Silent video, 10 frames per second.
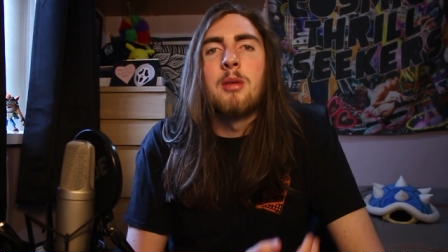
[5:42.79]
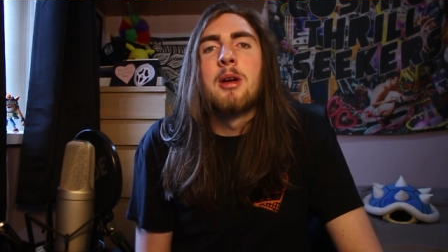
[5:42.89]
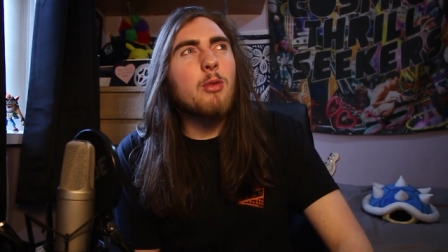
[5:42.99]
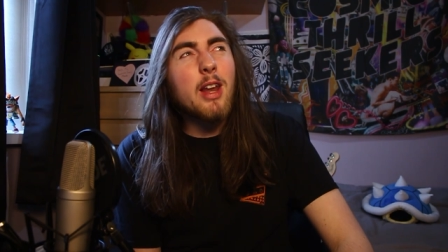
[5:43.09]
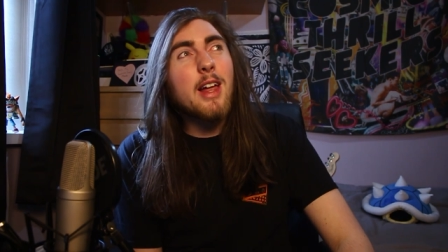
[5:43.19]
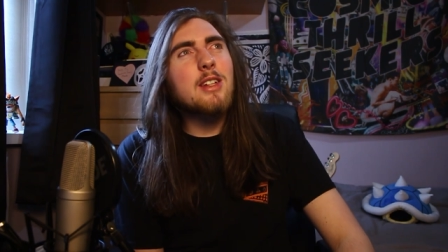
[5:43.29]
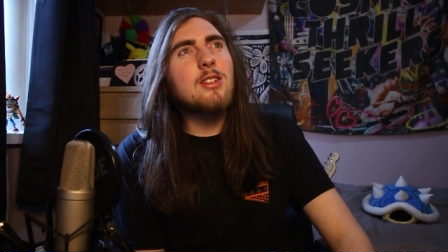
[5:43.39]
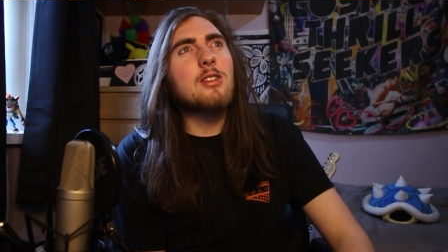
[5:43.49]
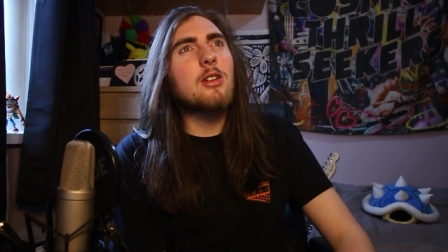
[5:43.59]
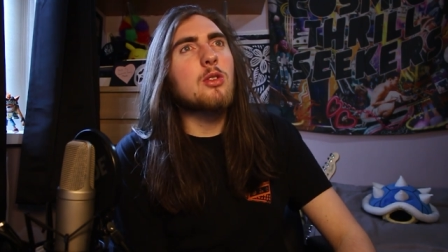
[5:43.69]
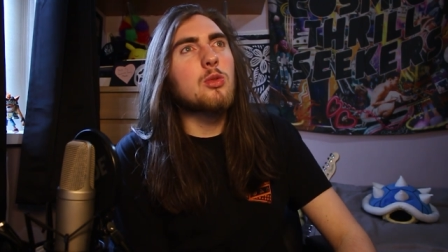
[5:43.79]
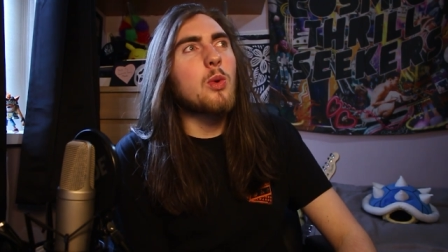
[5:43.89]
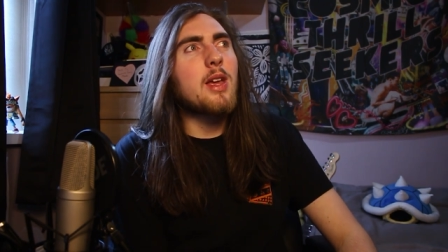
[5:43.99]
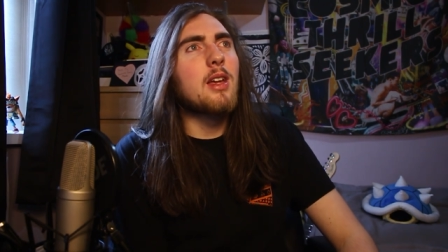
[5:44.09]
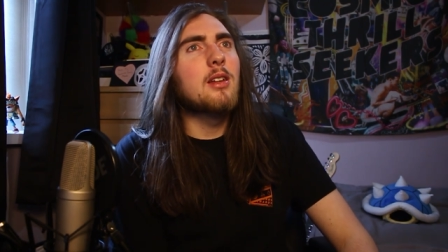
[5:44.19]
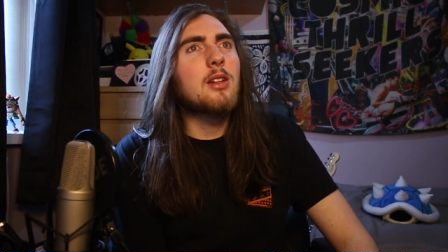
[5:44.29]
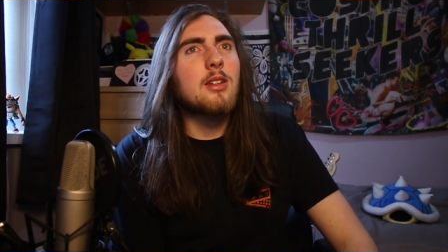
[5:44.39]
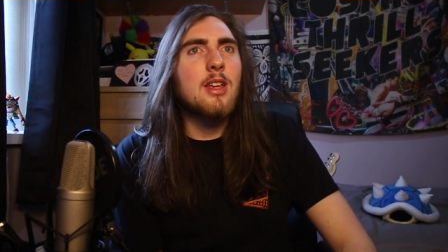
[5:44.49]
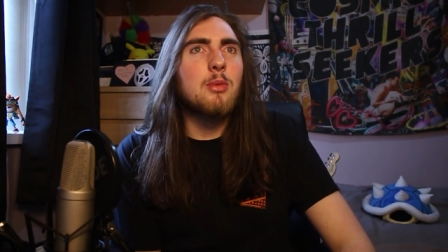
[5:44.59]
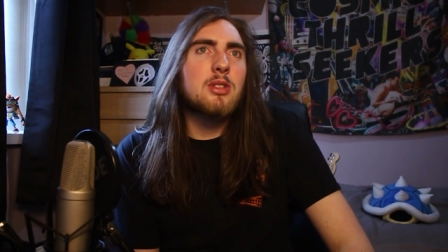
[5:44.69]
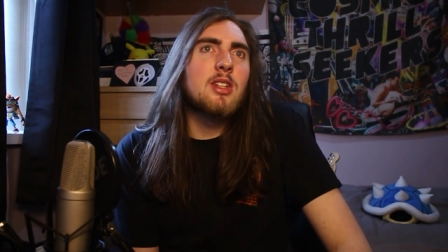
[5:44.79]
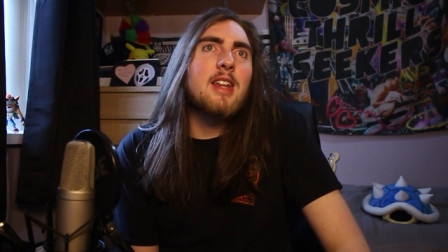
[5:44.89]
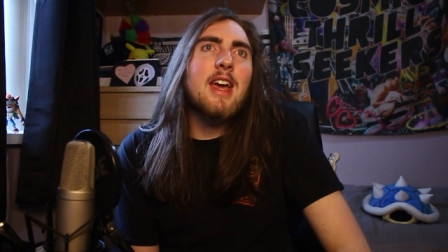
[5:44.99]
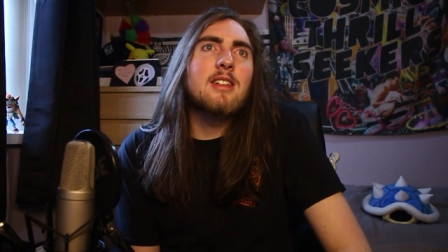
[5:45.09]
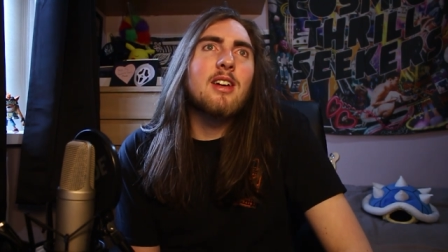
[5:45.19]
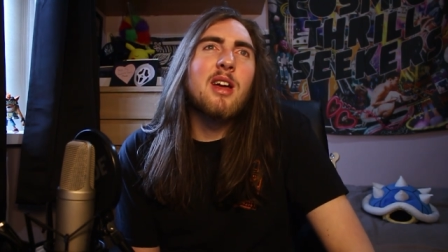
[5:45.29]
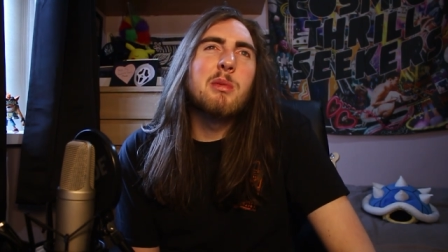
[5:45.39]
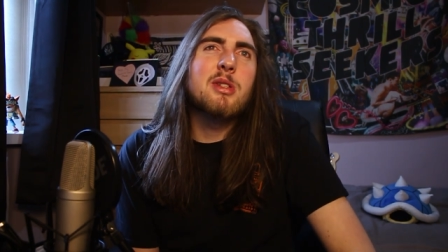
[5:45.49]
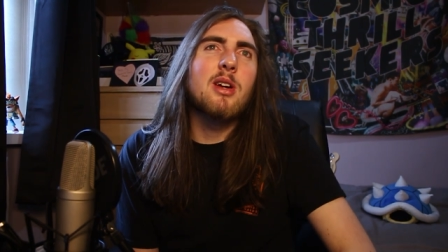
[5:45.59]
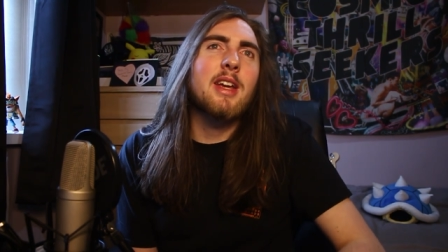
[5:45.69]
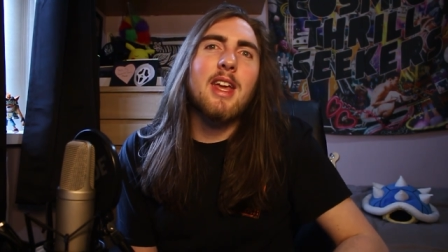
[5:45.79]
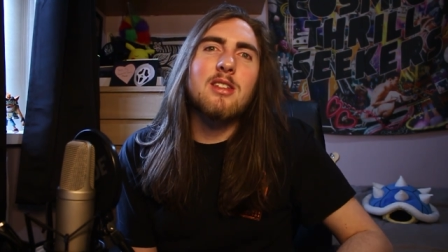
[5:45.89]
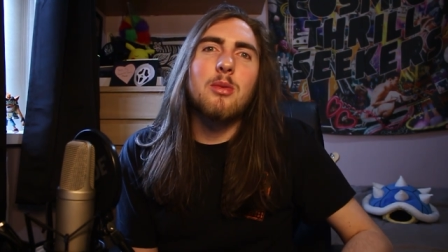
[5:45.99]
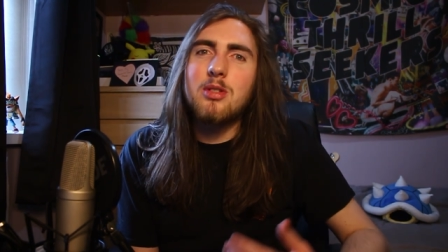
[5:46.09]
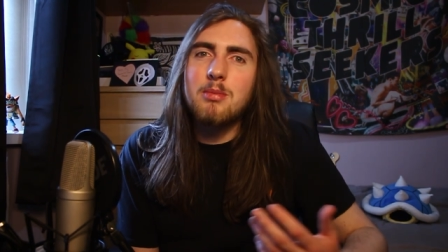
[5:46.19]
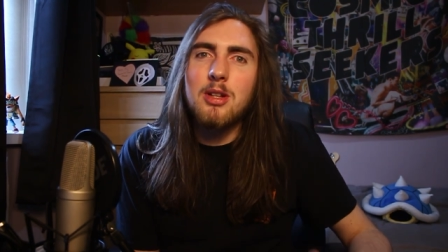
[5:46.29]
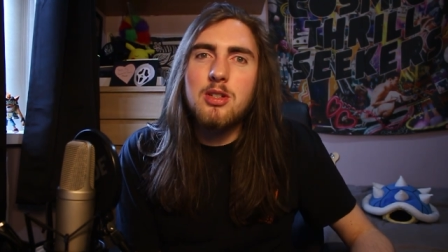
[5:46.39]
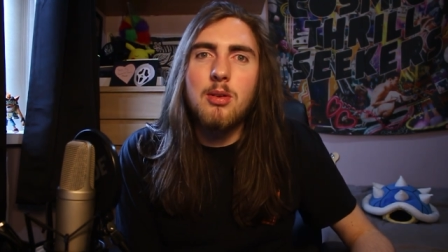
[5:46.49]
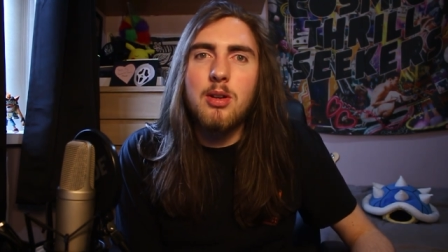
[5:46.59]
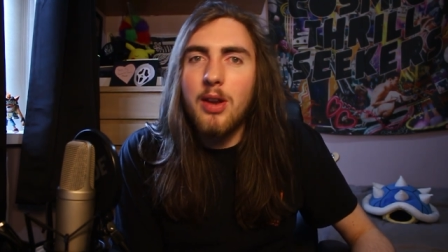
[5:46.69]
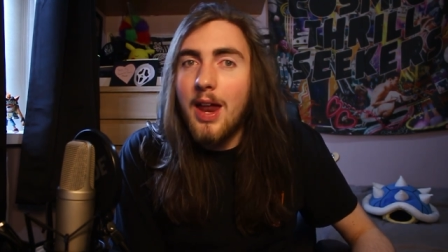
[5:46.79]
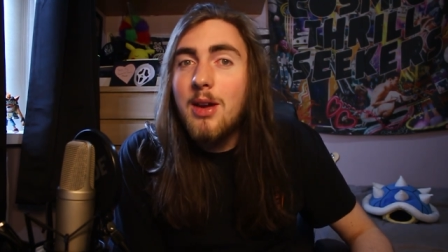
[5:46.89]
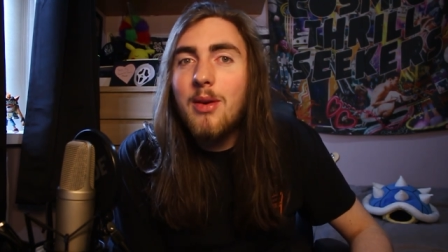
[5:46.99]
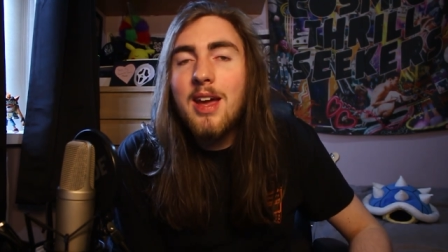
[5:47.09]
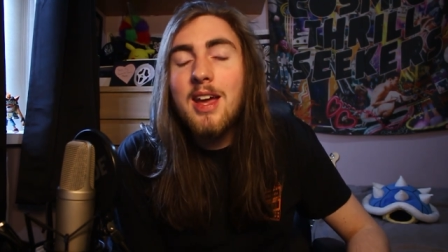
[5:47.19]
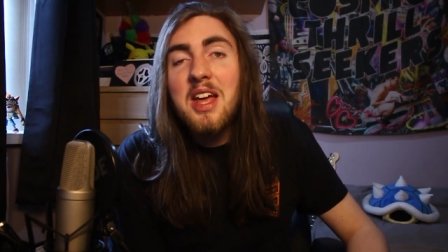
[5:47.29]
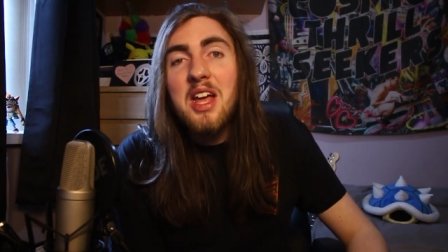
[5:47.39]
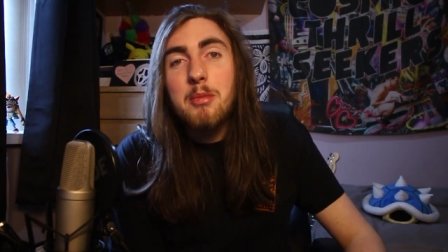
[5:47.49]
Now, the red light district was weird because it was the daytime, so I guess there wasn't much going on anyway,